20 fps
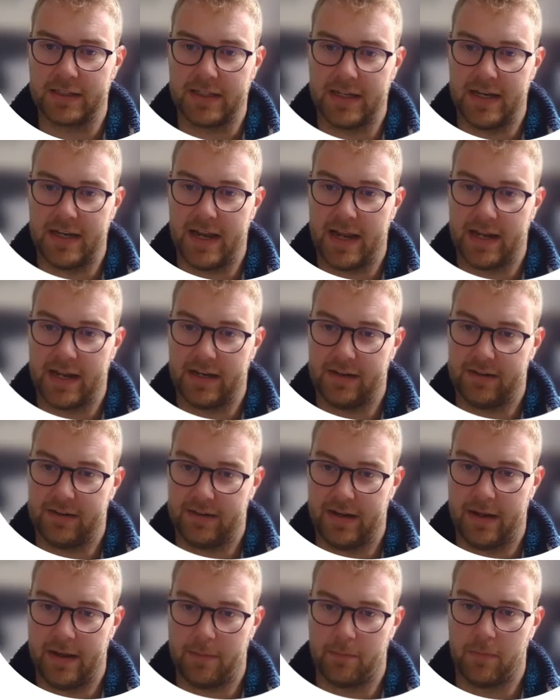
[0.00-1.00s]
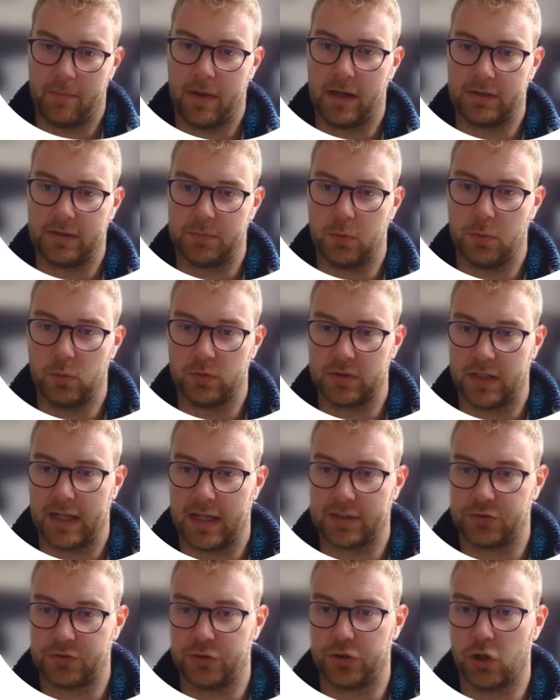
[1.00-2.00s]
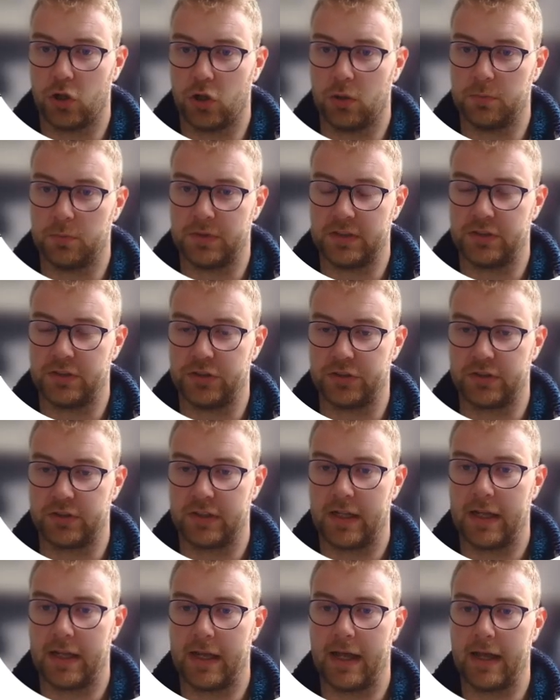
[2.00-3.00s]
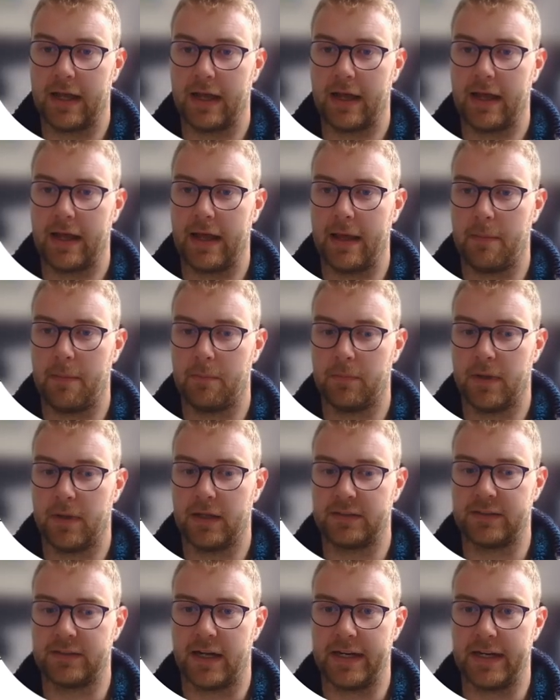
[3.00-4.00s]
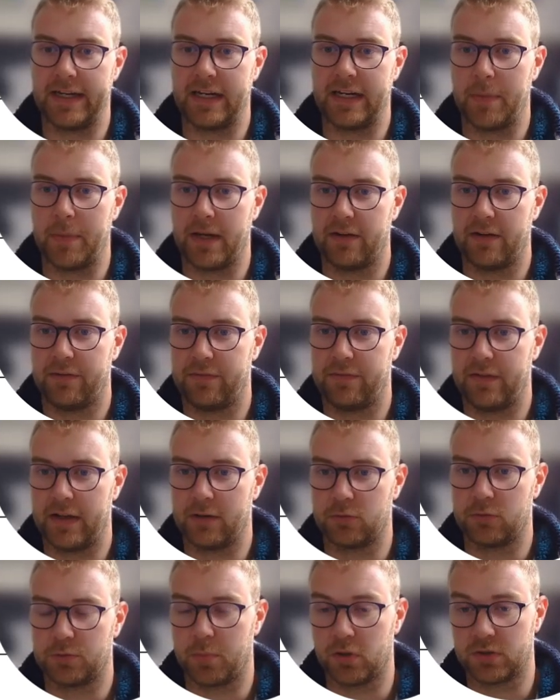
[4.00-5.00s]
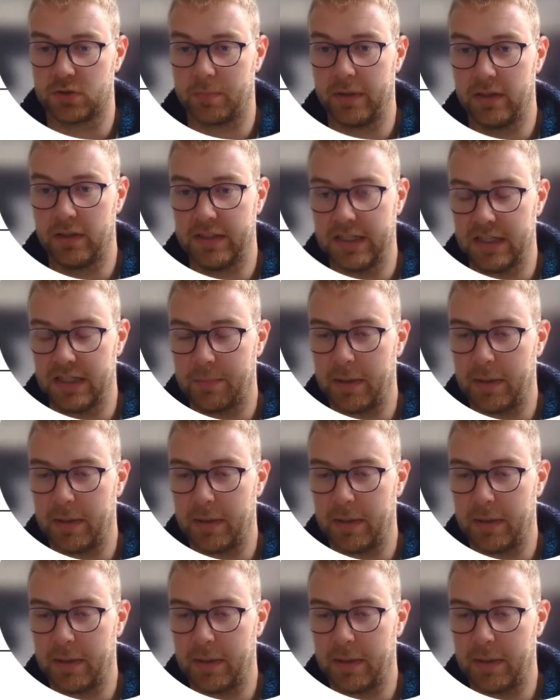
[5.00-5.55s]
And then I suppose the last two columns is just assigning a bit of responsibility to